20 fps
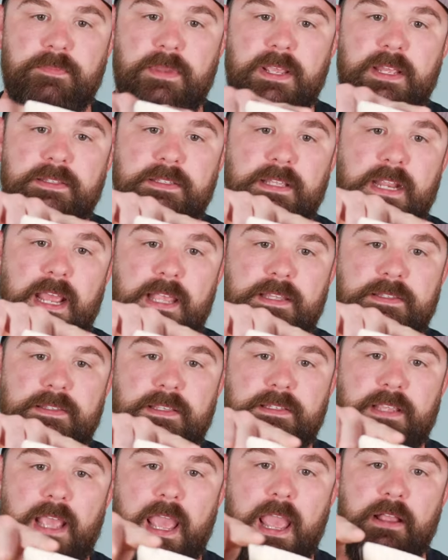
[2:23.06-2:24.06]
means it has
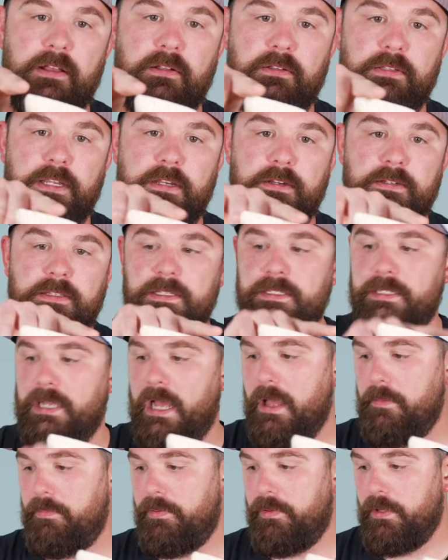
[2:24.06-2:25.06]
this angle here at the
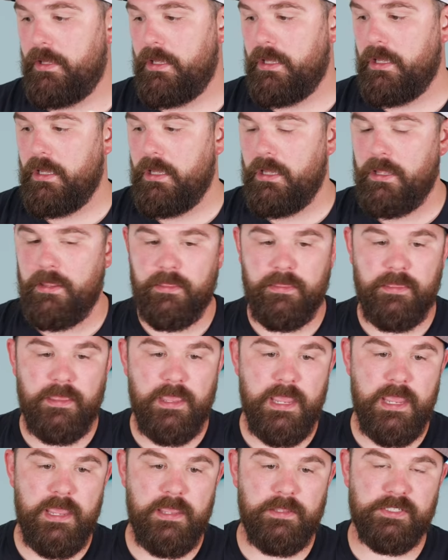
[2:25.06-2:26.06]
top.
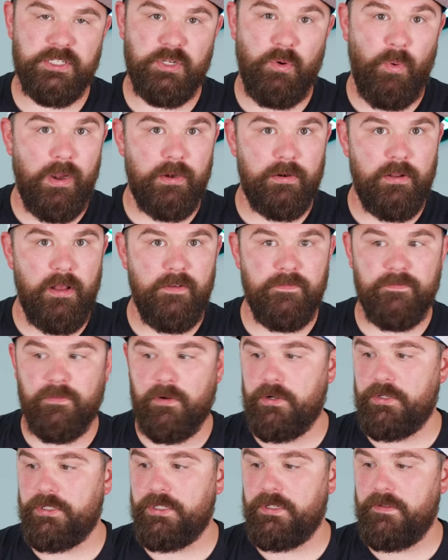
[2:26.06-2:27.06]
The squared off
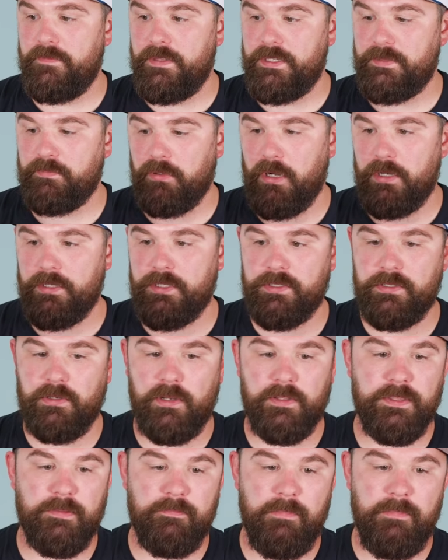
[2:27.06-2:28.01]
version of this brush is called the